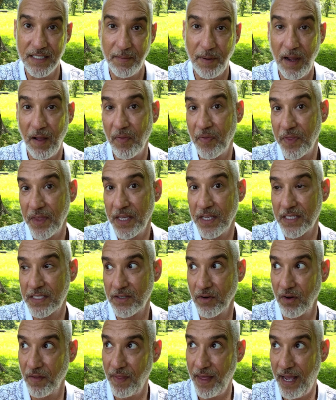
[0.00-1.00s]
about this
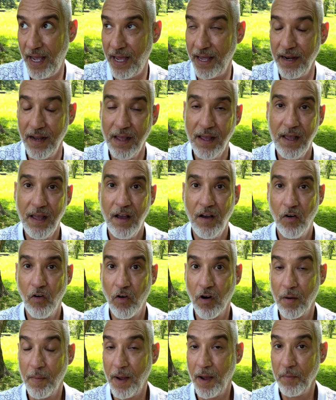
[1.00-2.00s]
or that,
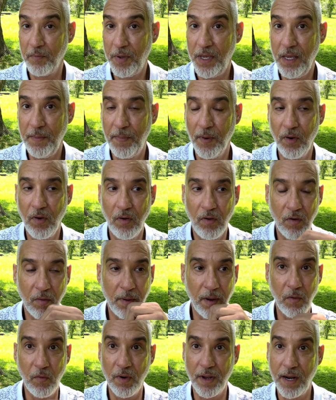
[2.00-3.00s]
or about people, or
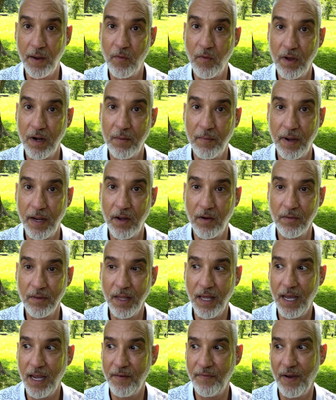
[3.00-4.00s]
about what I want in my own
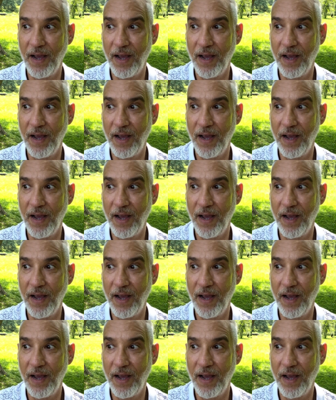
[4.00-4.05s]
life.